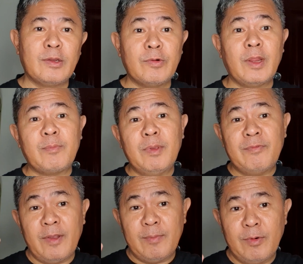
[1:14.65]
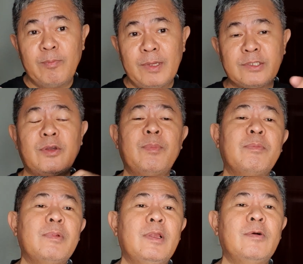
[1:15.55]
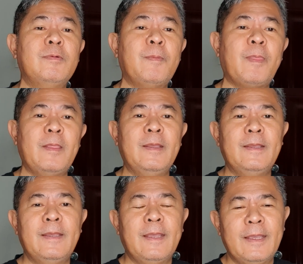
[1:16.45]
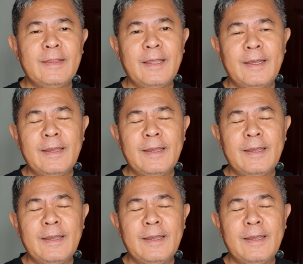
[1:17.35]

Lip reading: Correct me if I'm wrong, please comment below. And